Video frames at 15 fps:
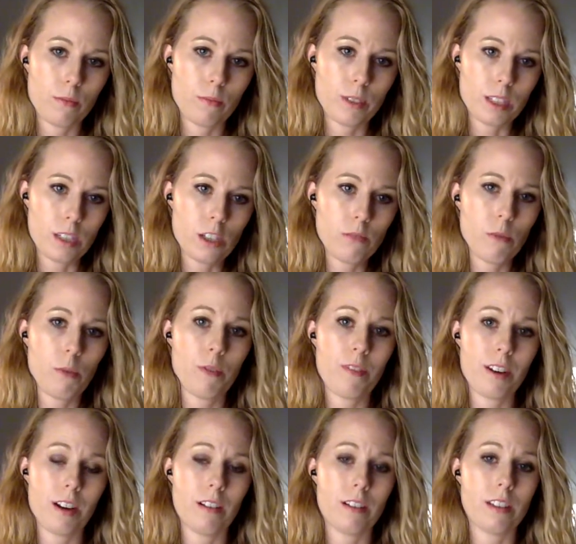essentially what we
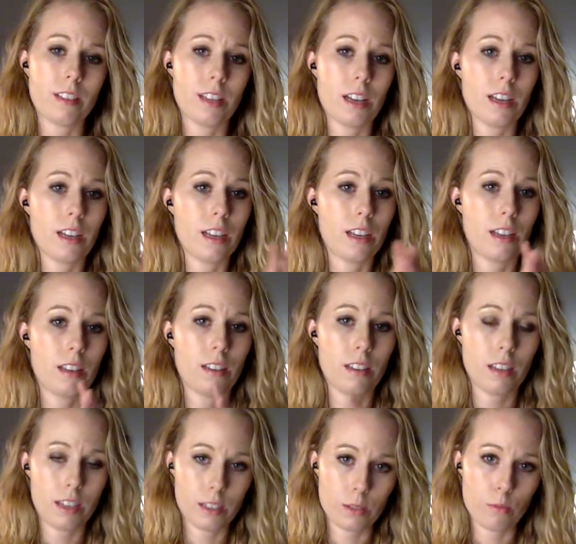find out is that
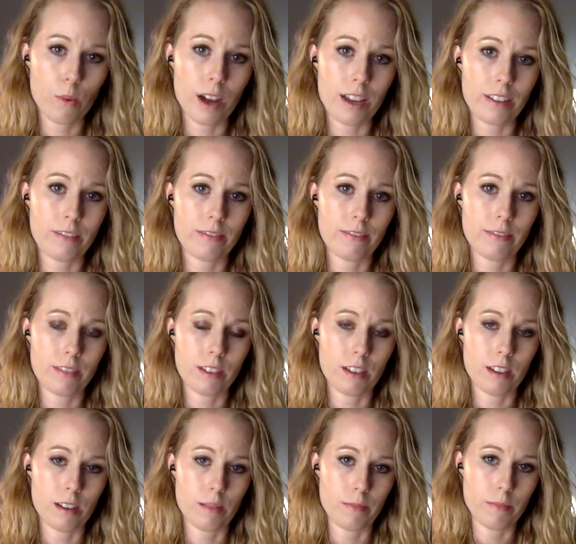his wife,
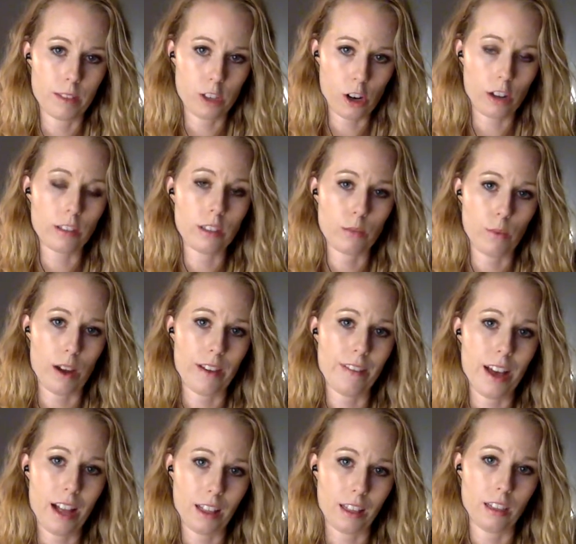Charlie's wife,
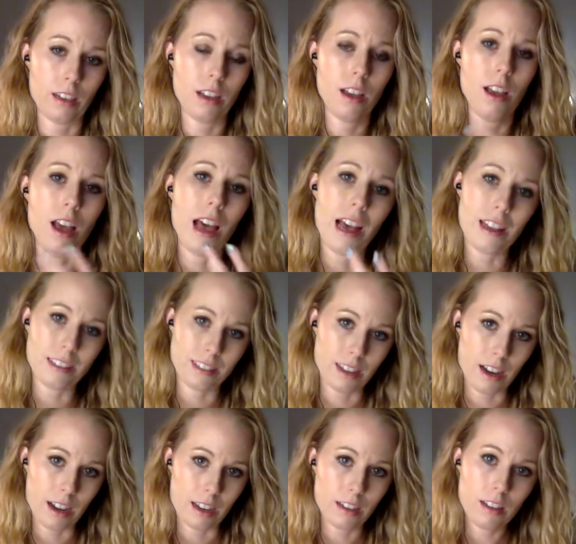Helen, has
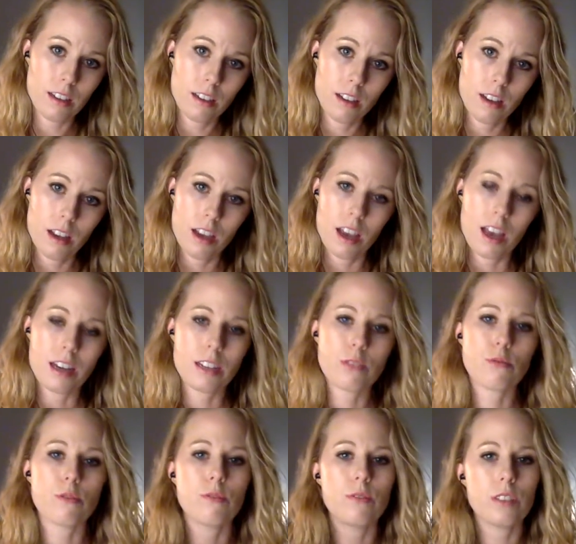died. And it's
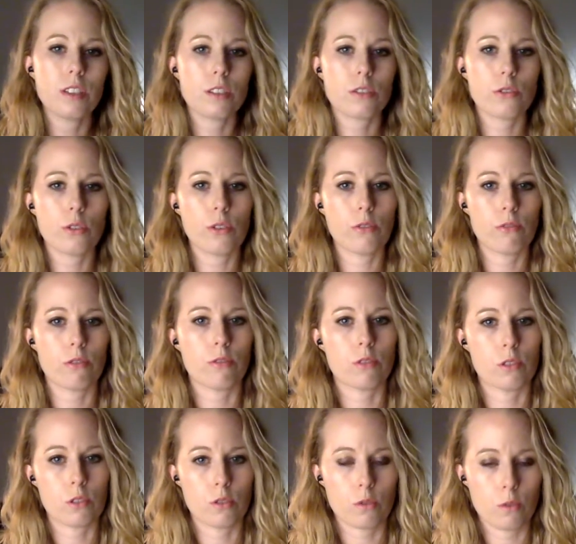revealed slowly throughout the
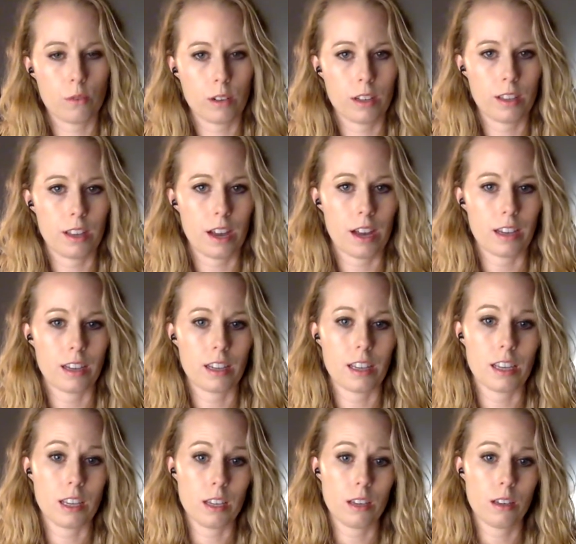story that
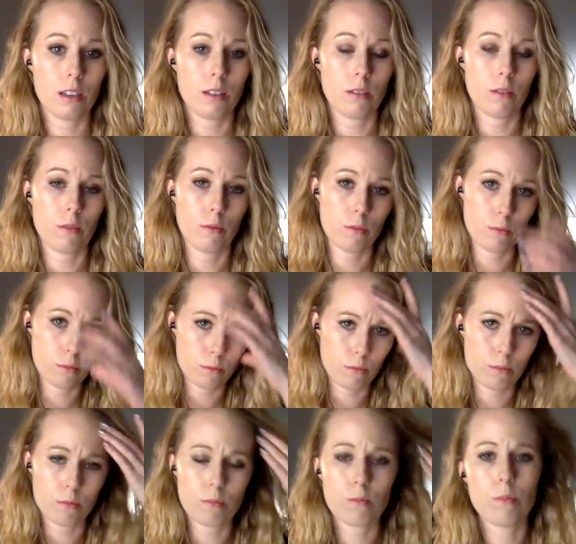he
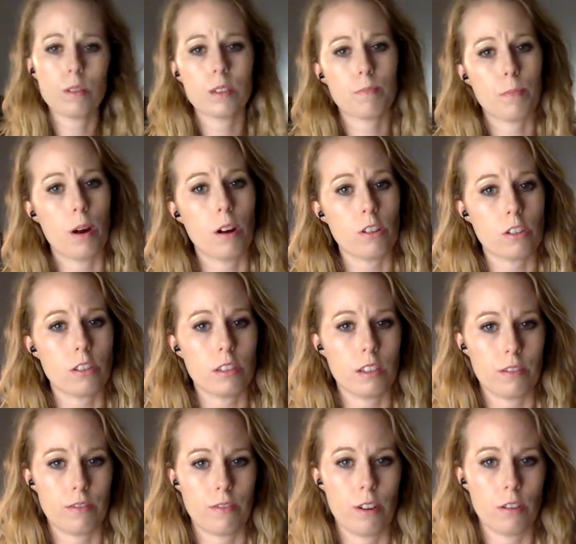was partially
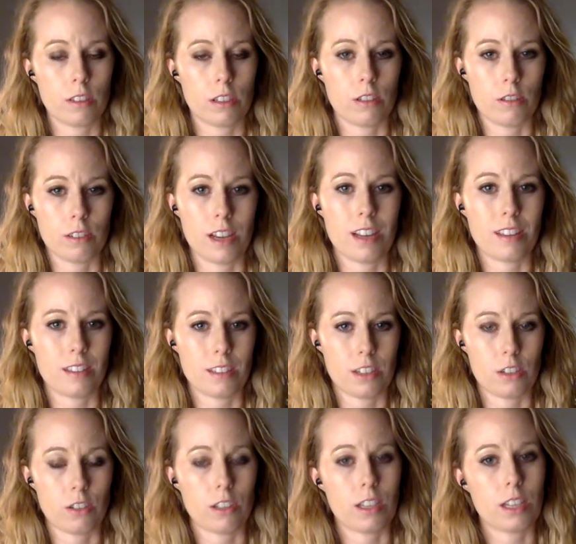at fault in her death,
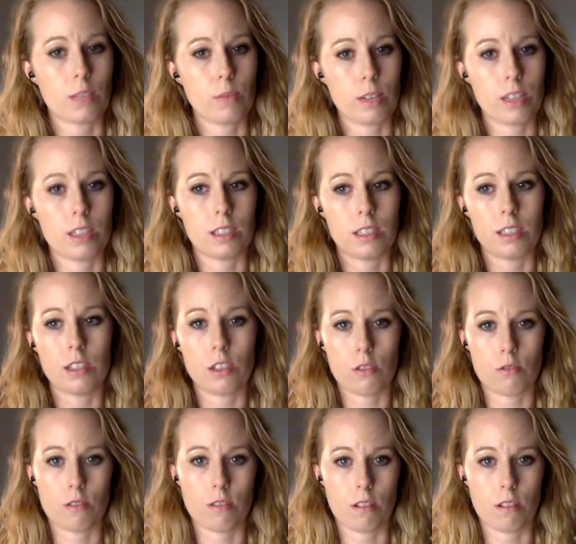essentially. And that's what his sister,